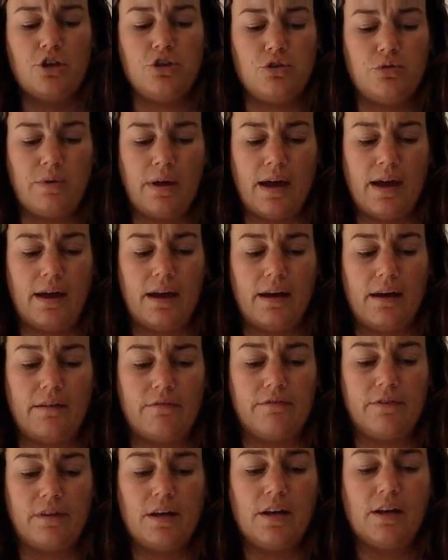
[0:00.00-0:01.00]
You
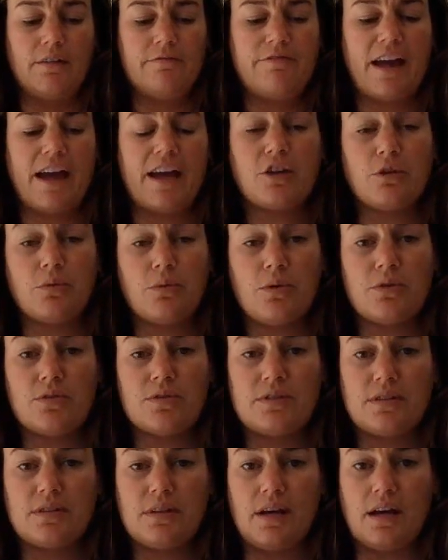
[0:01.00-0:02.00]
have
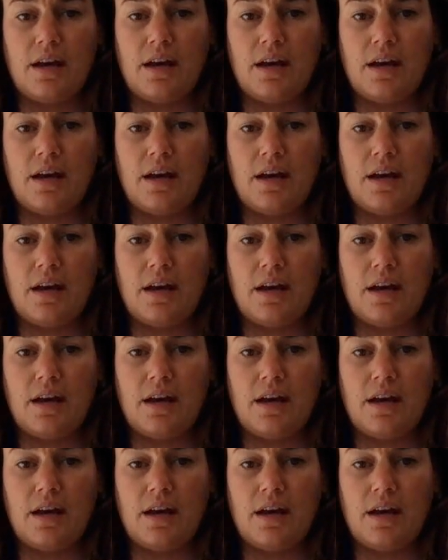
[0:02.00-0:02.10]
vacuoles,